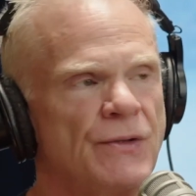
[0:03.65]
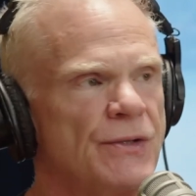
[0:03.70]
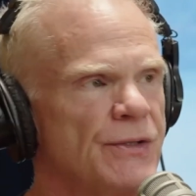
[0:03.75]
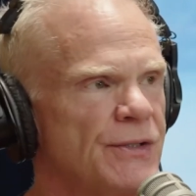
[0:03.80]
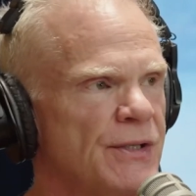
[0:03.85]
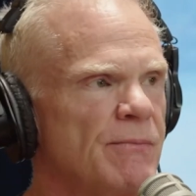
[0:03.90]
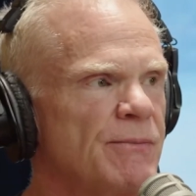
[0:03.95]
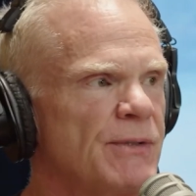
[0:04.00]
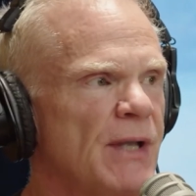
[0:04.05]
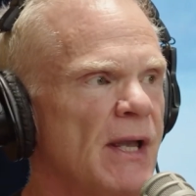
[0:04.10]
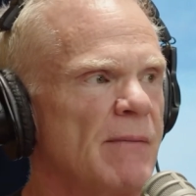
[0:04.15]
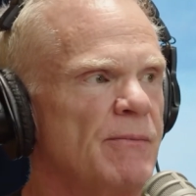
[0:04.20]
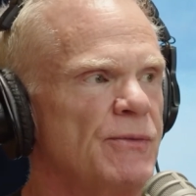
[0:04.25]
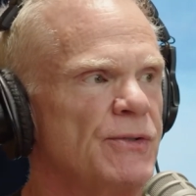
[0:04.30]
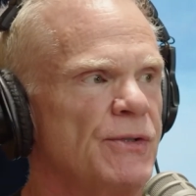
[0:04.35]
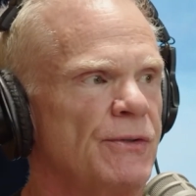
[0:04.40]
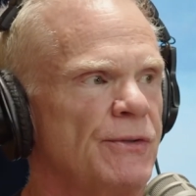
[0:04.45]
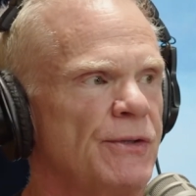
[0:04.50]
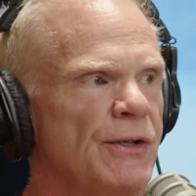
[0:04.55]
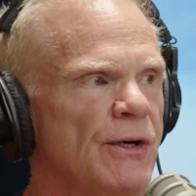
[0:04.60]

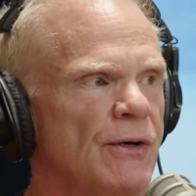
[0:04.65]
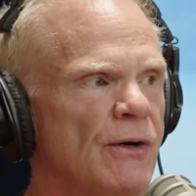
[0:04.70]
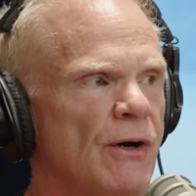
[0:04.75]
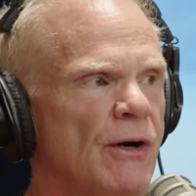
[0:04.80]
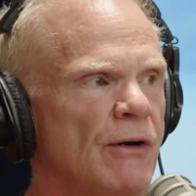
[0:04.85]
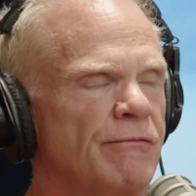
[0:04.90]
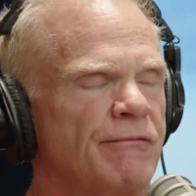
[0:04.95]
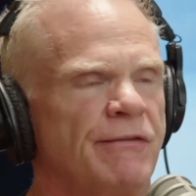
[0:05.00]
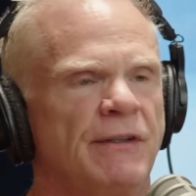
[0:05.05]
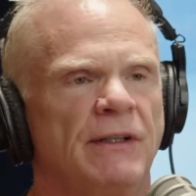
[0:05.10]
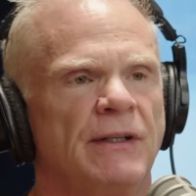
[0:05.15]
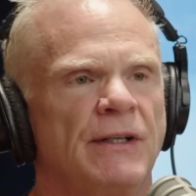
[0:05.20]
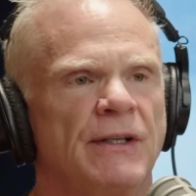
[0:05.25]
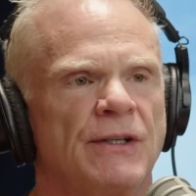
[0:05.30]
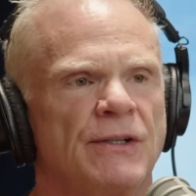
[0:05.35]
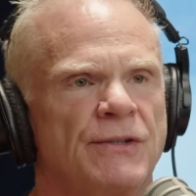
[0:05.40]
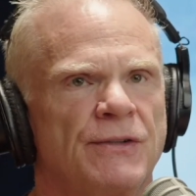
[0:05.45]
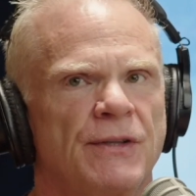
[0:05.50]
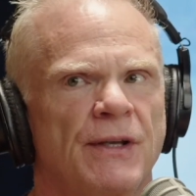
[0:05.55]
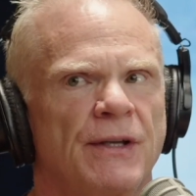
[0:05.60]
Sometimes there are
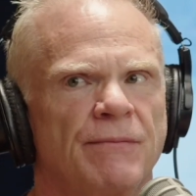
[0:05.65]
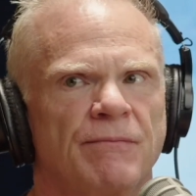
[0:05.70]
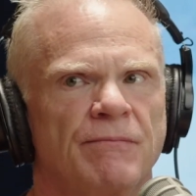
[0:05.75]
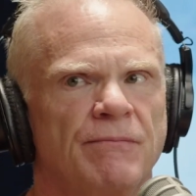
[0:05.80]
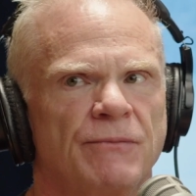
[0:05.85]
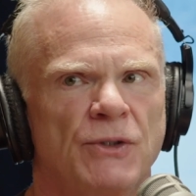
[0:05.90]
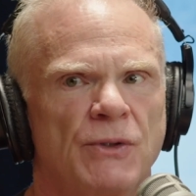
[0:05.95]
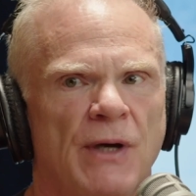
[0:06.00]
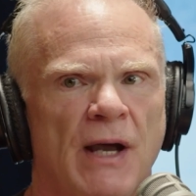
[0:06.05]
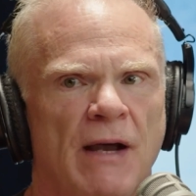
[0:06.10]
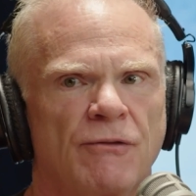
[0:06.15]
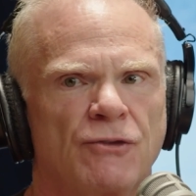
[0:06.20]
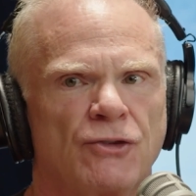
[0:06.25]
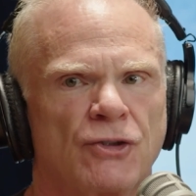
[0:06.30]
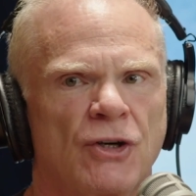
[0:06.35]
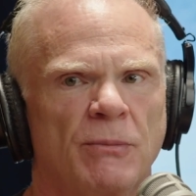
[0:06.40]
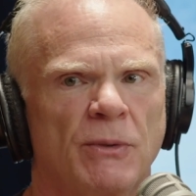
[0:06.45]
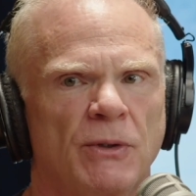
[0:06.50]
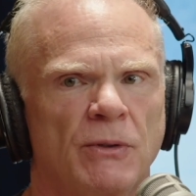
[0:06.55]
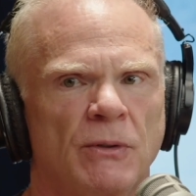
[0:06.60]
feelings that you have
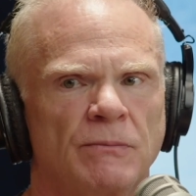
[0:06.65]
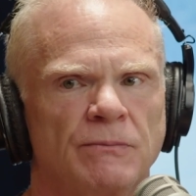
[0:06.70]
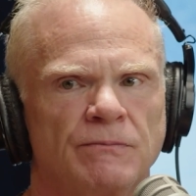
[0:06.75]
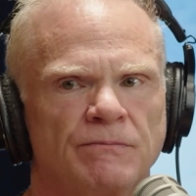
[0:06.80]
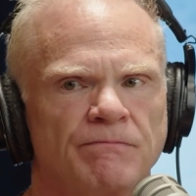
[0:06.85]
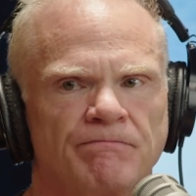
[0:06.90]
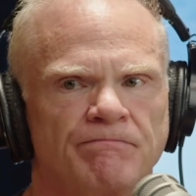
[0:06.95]
trouble,